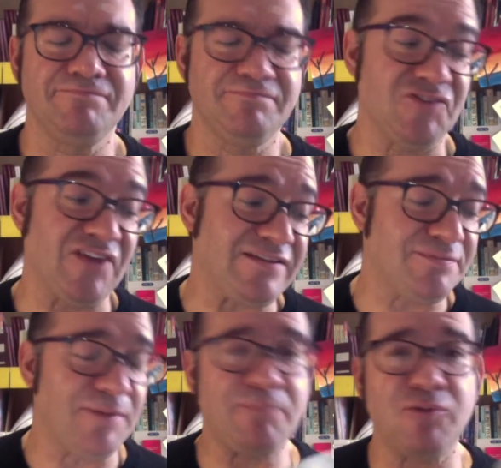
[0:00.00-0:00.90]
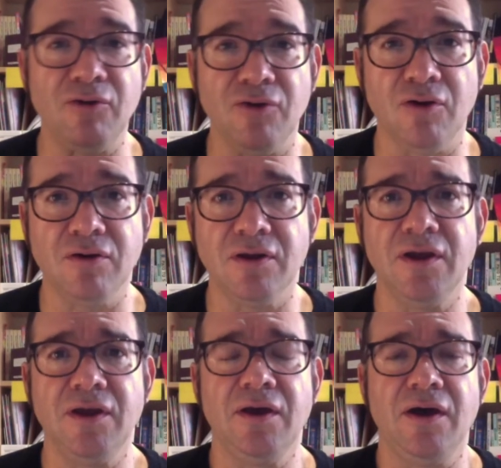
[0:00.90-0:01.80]
So that's my prologue.
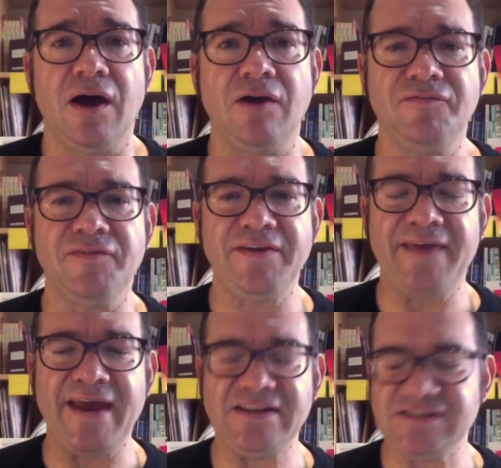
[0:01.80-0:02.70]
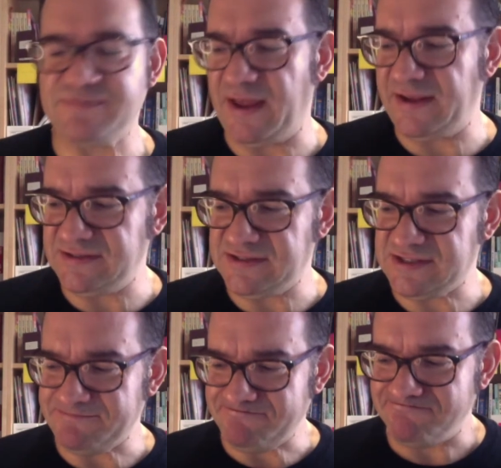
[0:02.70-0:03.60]
Hopefully that
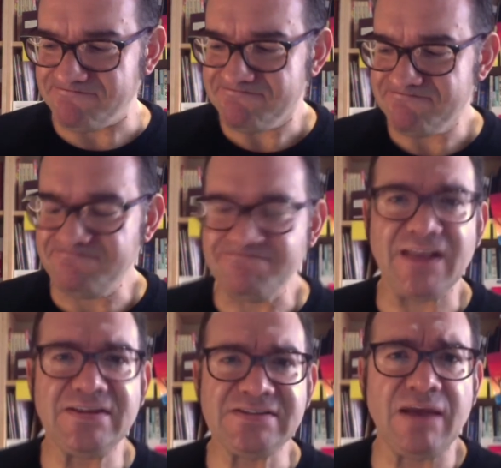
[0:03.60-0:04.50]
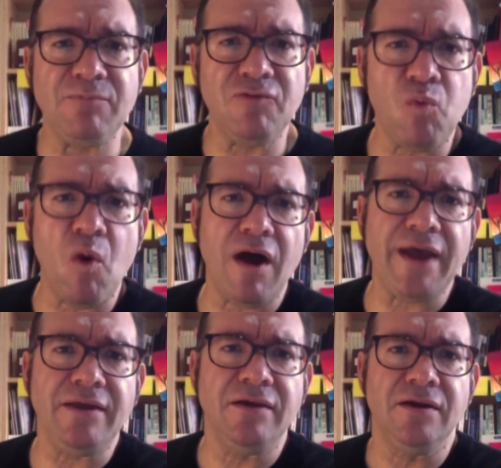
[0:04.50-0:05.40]
explains some of
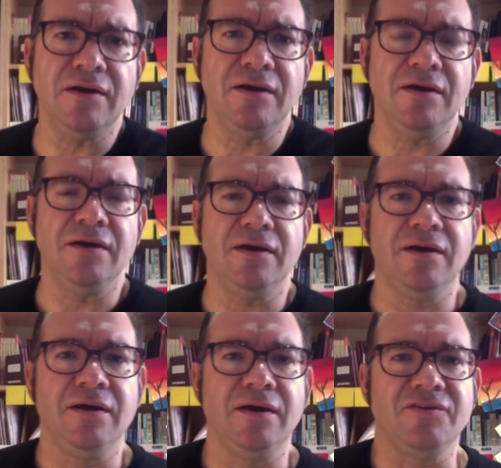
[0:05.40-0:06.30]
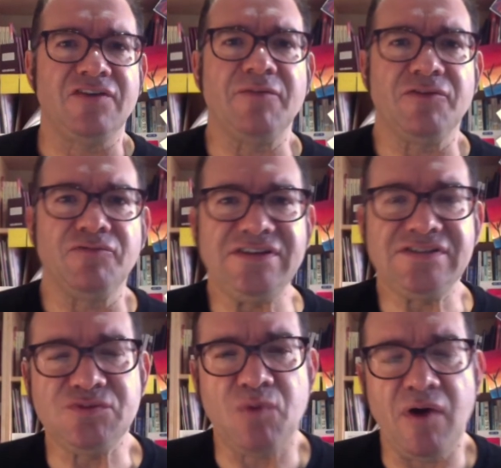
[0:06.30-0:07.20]
the
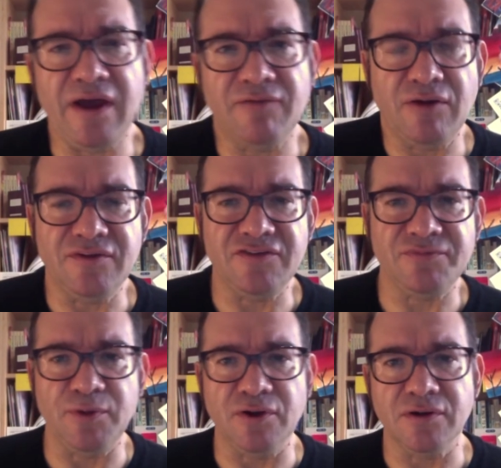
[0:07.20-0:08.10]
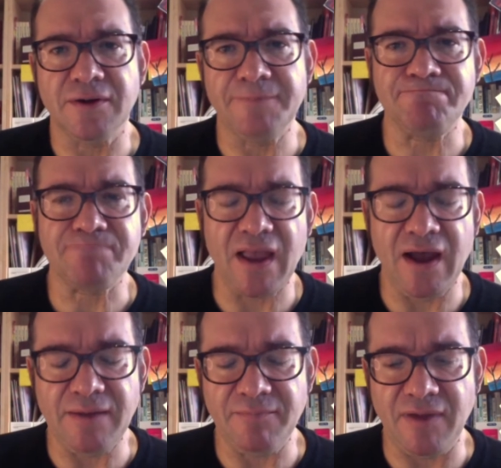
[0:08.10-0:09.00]
reasons why I wrote this book.
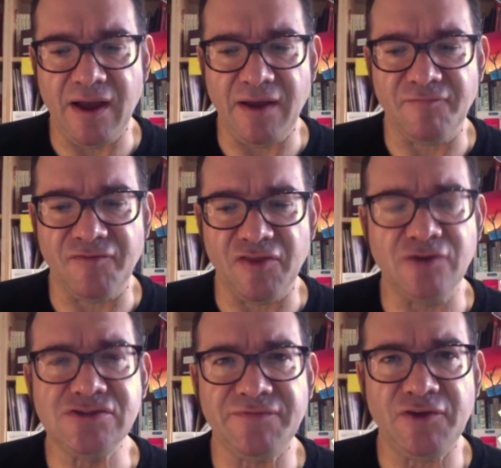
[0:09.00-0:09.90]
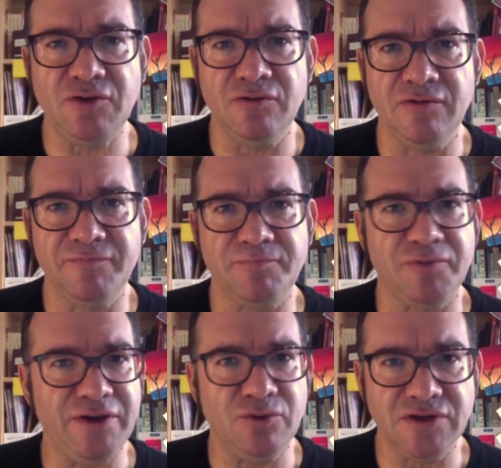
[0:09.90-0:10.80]
For those of you who have
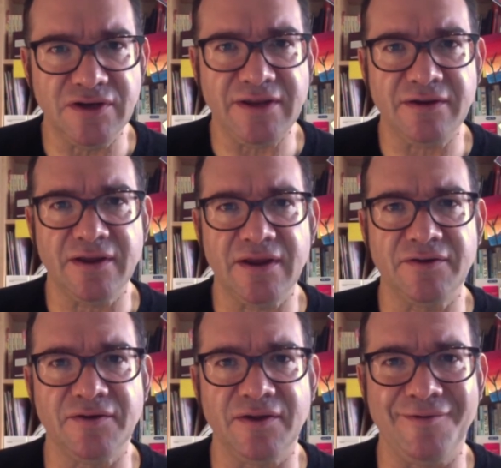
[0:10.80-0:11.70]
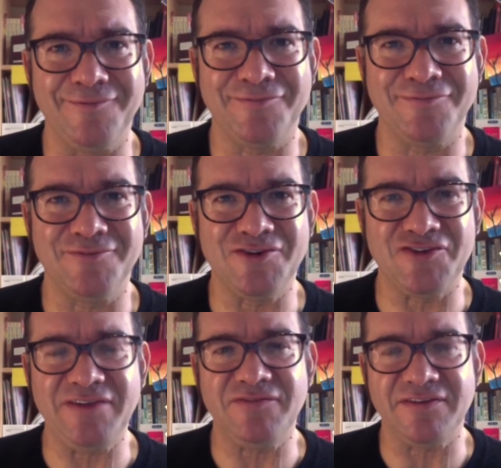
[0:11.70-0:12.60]
pre-ordered it and have
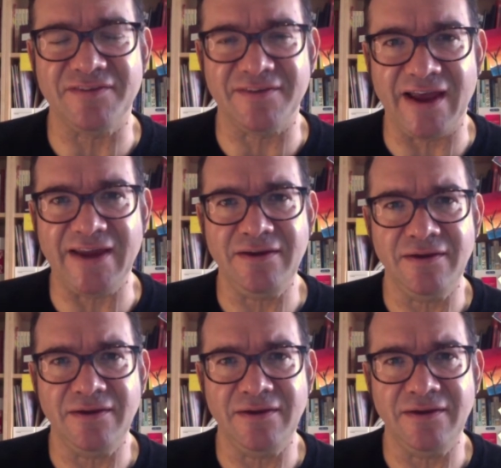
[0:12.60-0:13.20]
received it today,